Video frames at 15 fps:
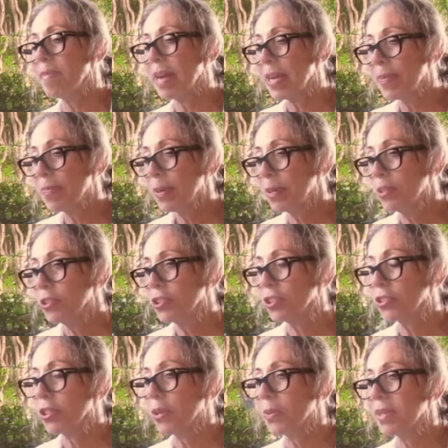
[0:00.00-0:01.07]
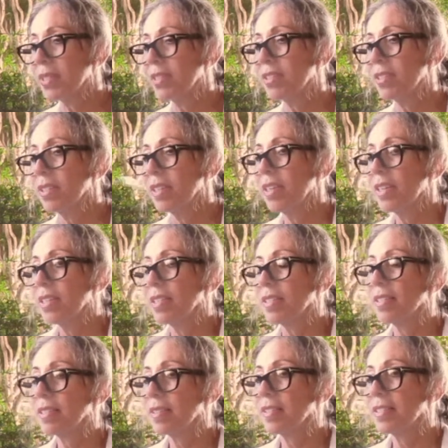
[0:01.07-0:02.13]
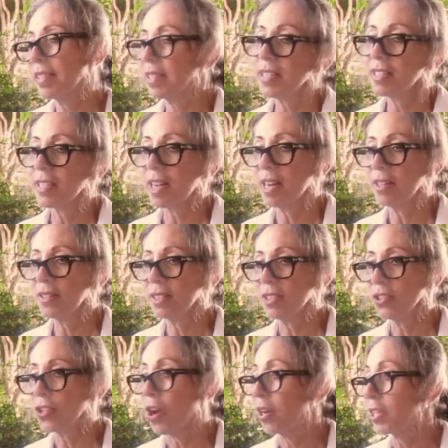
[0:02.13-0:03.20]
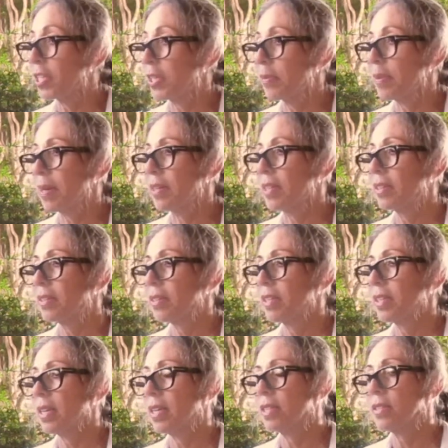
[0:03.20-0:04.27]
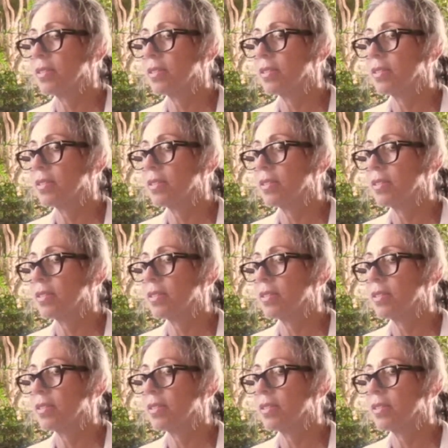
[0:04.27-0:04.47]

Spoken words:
My approach is always sitting down and talking about it and